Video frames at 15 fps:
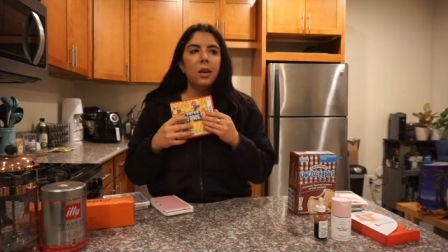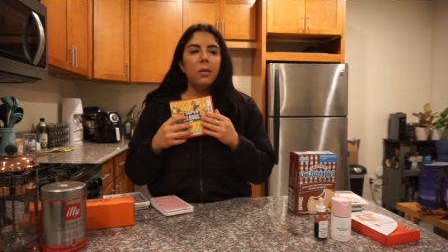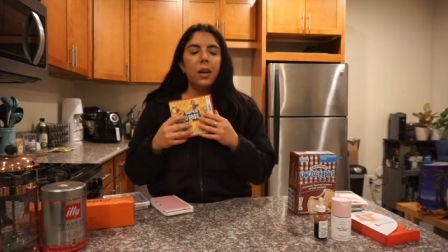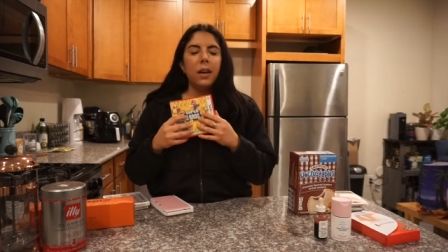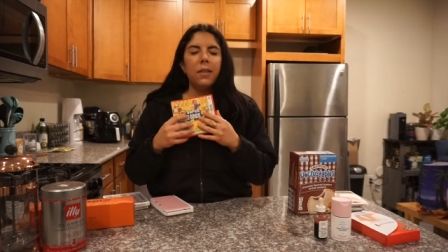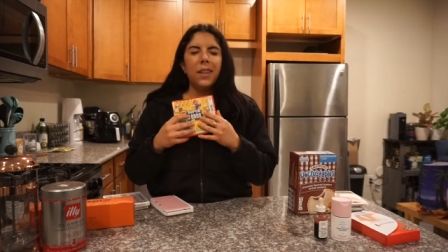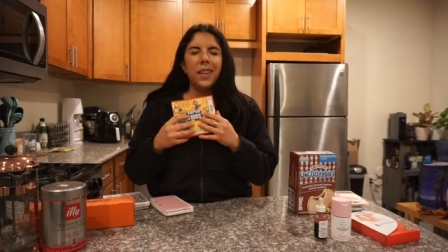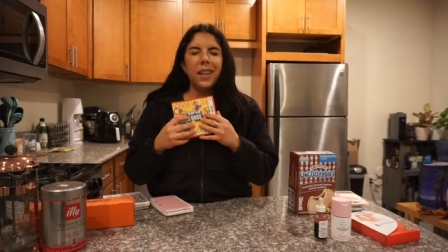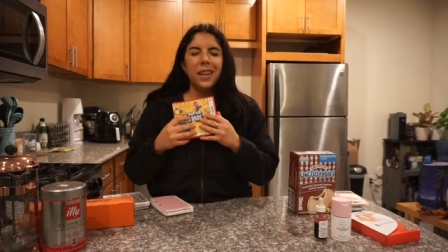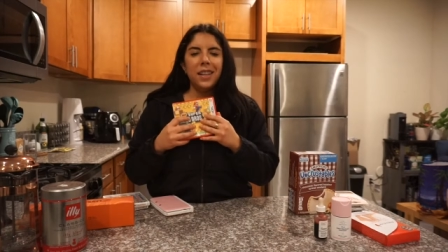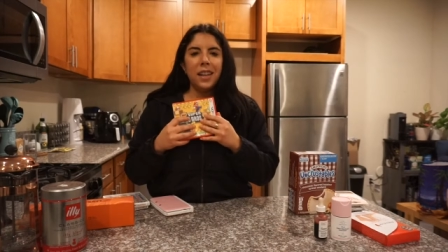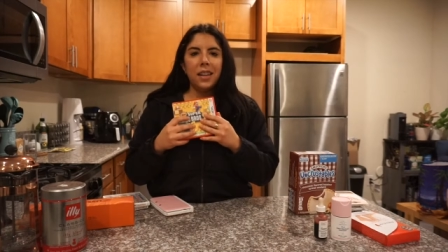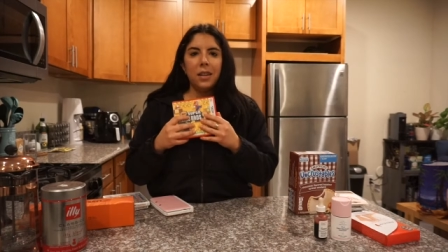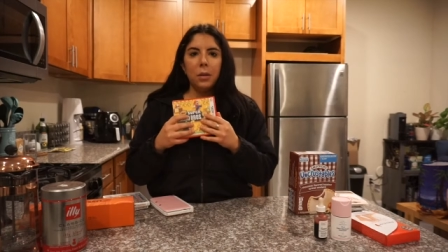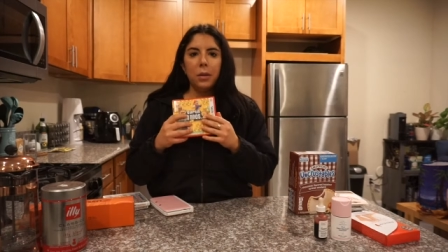whatever the
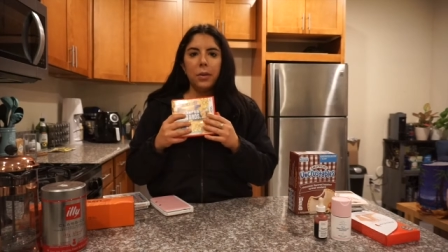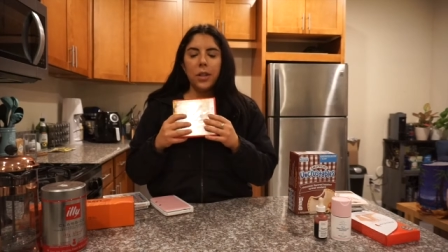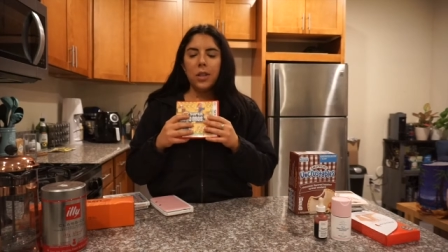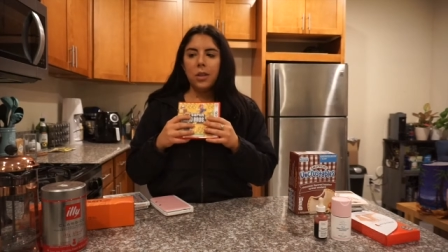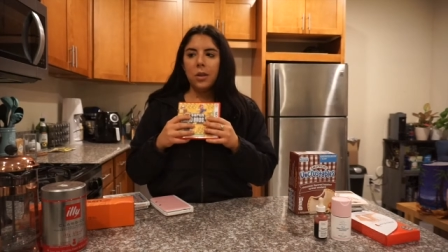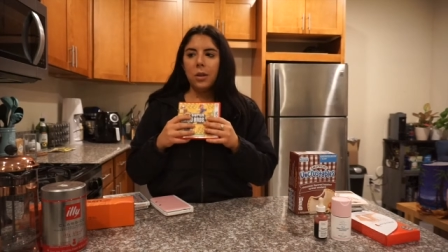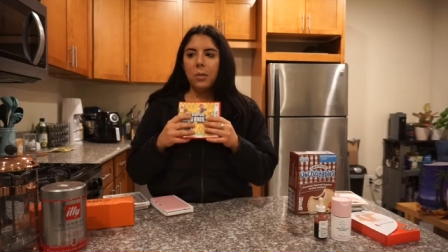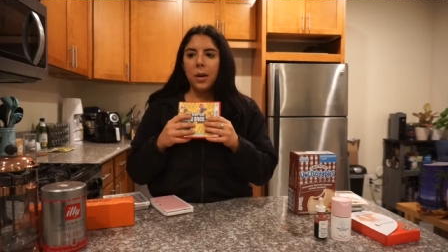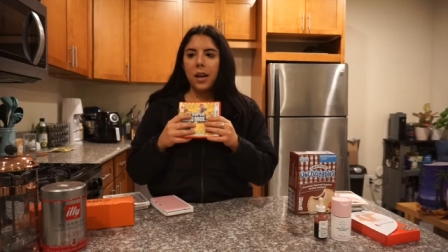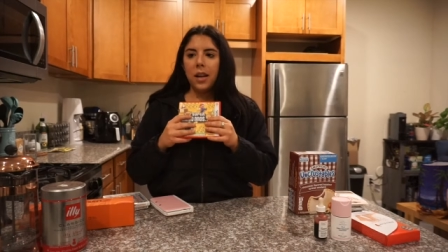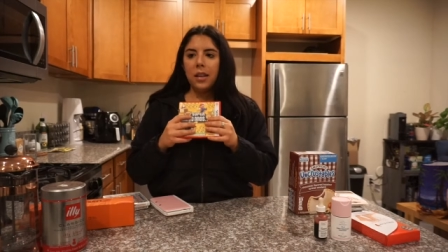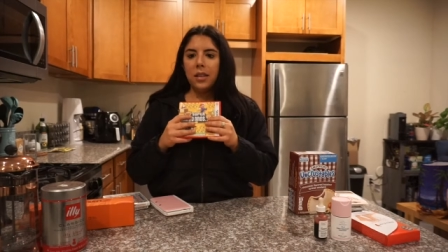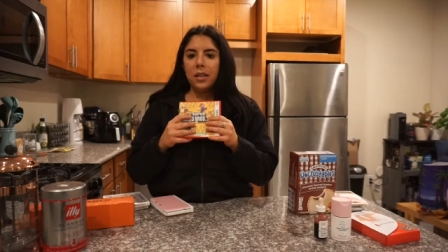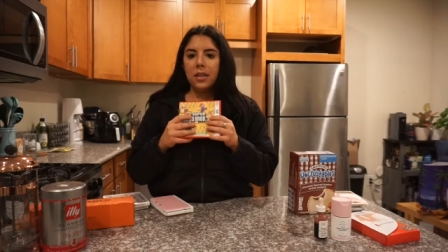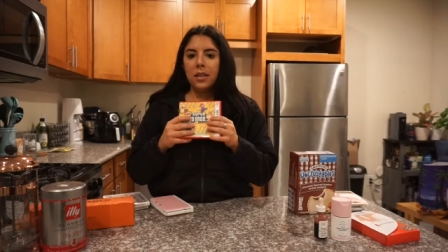Nintendo original
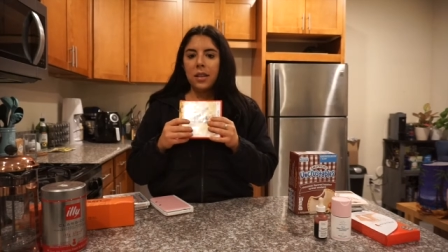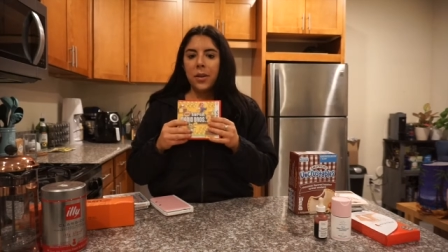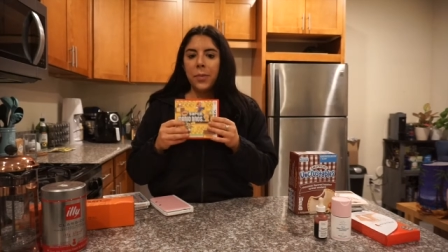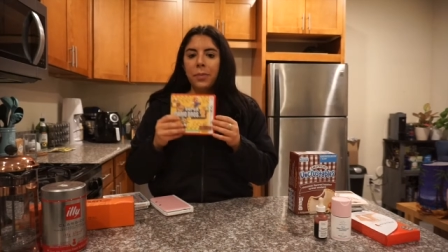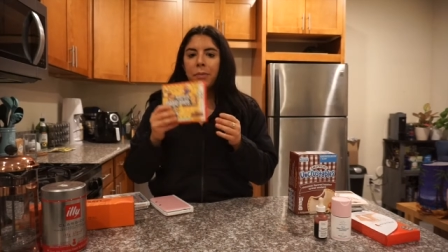was.